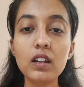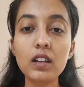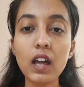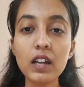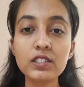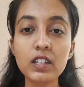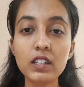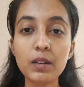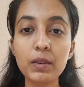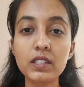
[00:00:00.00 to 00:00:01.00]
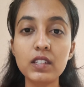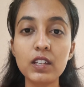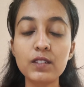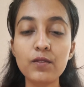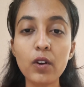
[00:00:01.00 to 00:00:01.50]
Large
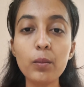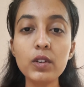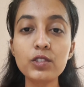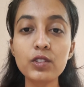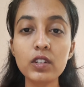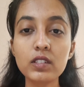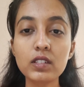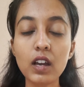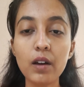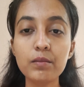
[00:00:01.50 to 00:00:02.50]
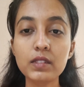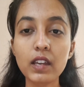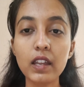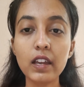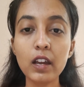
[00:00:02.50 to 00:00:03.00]
databases from insurance claims
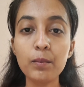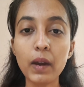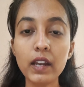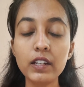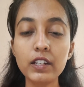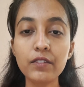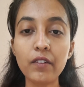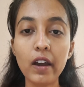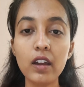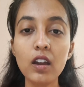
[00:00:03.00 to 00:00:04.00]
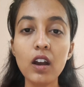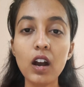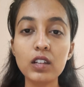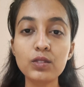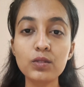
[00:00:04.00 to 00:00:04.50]
can help identify
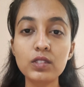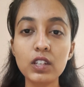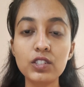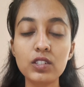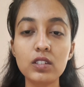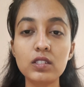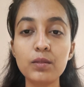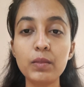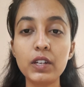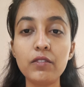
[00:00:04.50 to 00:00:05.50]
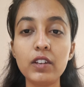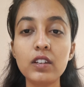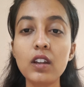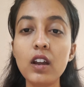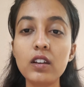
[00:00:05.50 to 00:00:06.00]
associations between
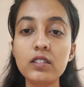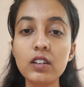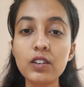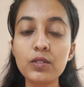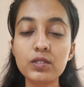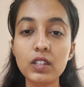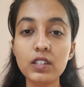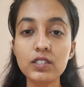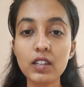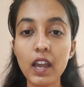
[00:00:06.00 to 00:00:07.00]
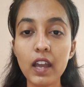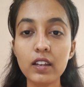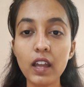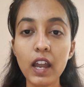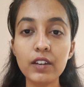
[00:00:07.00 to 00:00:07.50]
drug usage
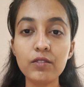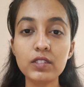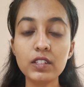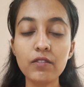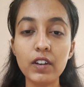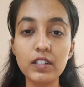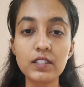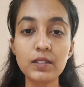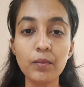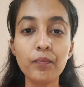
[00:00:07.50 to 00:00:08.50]
and adverse events.